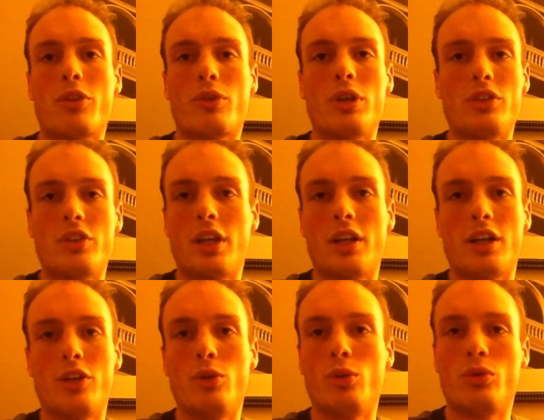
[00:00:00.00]
310, I
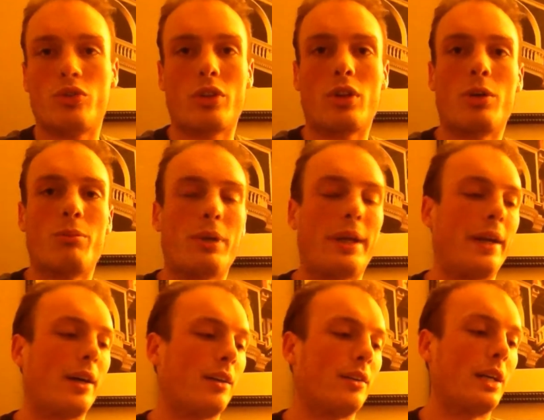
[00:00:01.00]
knew it was a lot
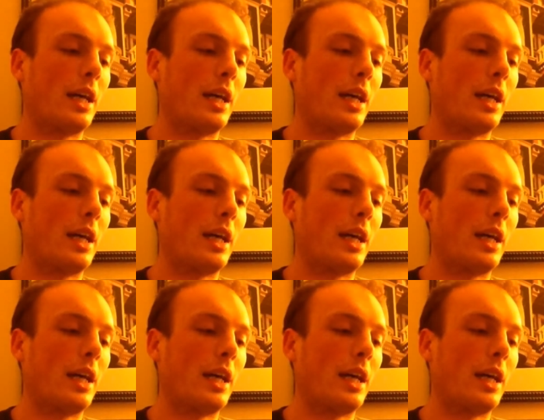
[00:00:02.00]
better.